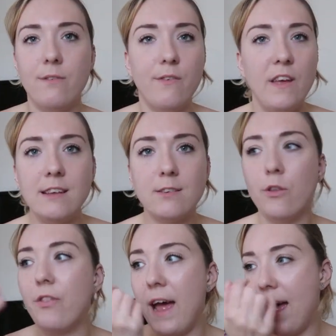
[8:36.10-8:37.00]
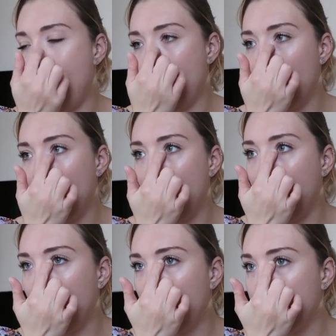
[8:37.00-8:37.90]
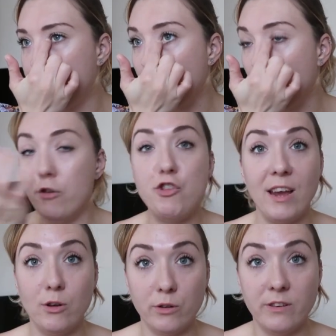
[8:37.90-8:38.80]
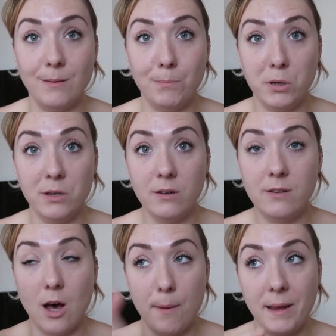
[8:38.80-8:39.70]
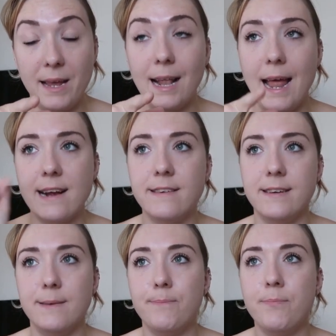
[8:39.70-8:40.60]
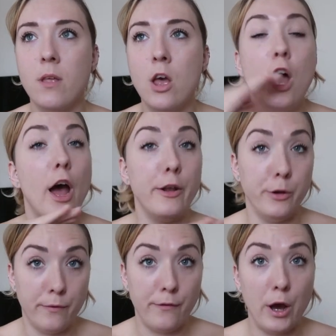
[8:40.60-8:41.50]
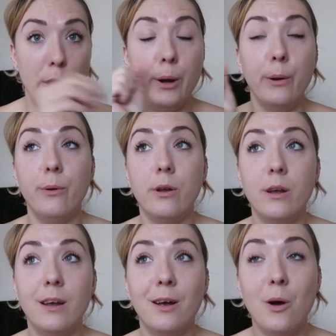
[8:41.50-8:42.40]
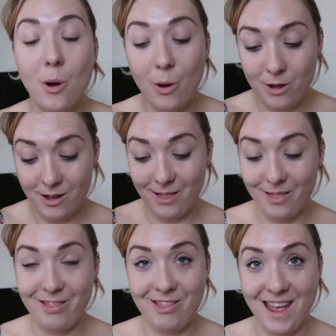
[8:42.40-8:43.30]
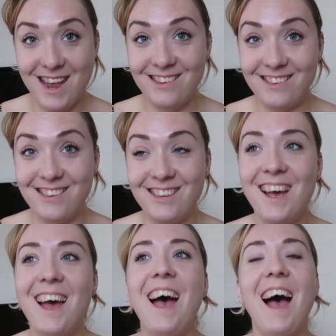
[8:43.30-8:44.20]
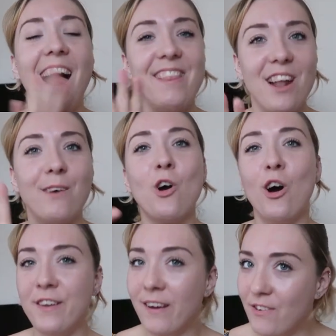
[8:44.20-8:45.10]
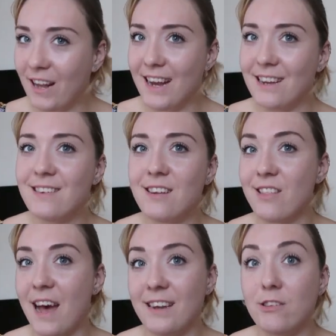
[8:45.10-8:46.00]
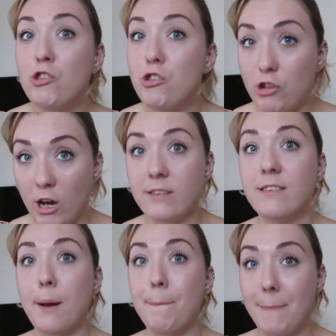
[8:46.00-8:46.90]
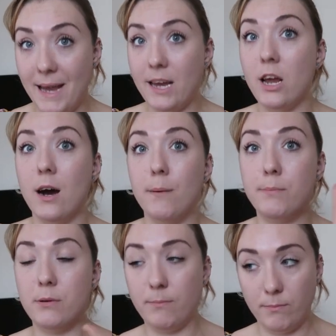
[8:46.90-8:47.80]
the things on there are like Jane Austen books that I've been collecting, a new phone, this. And then I've got another list that is just makeup